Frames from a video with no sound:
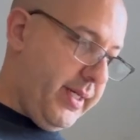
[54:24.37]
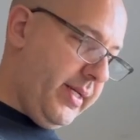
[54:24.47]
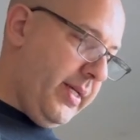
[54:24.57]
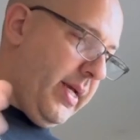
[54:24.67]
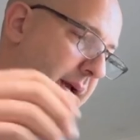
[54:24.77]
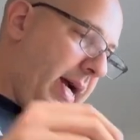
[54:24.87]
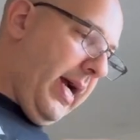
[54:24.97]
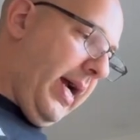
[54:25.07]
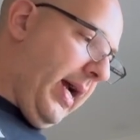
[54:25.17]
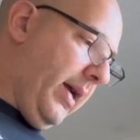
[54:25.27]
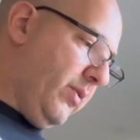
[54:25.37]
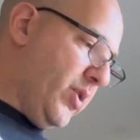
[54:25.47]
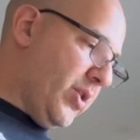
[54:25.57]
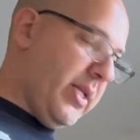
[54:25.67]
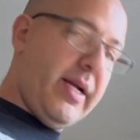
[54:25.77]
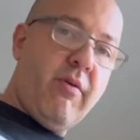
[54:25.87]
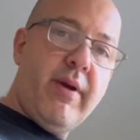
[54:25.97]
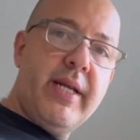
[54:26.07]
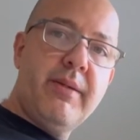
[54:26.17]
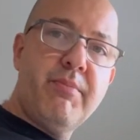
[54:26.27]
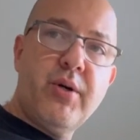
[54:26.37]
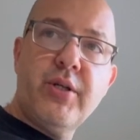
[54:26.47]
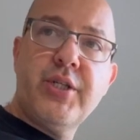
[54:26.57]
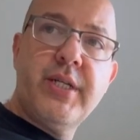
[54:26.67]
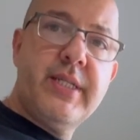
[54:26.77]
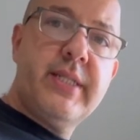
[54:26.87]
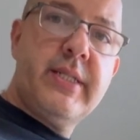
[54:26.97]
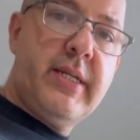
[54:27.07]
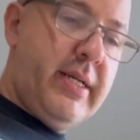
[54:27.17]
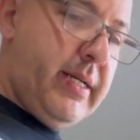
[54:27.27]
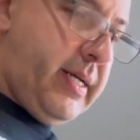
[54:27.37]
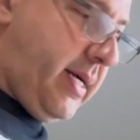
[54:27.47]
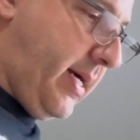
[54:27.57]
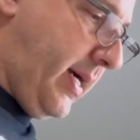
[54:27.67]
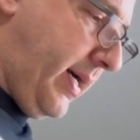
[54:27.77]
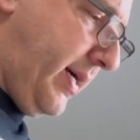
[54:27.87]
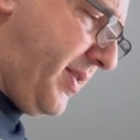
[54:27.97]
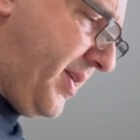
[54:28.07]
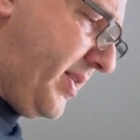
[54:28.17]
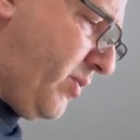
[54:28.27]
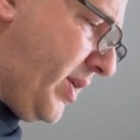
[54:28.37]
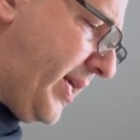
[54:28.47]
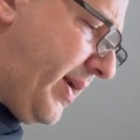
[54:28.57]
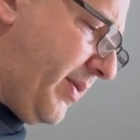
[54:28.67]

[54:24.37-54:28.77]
It was just like a random purchase. I think there were like a